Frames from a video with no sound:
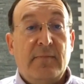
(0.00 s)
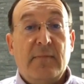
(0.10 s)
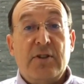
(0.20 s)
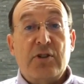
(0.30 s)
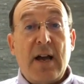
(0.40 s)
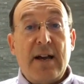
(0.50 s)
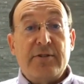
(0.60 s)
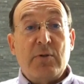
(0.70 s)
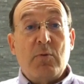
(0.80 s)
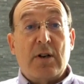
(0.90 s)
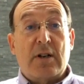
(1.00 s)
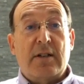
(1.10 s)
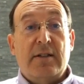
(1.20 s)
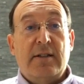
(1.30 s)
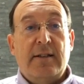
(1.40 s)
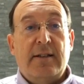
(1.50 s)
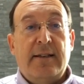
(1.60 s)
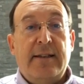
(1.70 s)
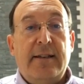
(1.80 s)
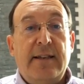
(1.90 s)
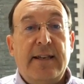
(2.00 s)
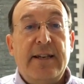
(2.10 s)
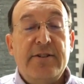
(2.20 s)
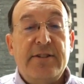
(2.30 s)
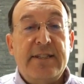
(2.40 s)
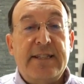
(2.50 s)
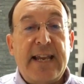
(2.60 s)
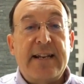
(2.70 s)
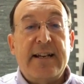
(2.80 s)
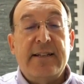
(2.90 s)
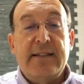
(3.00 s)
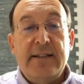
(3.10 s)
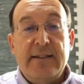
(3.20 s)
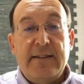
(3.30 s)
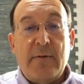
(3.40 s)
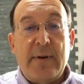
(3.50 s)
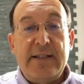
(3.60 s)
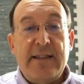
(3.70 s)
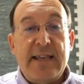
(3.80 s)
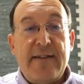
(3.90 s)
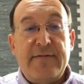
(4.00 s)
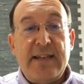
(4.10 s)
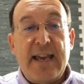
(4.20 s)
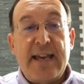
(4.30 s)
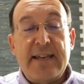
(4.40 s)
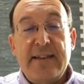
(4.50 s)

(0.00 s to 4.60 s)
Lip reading: So how does it work? Here's the data that went to the FDA.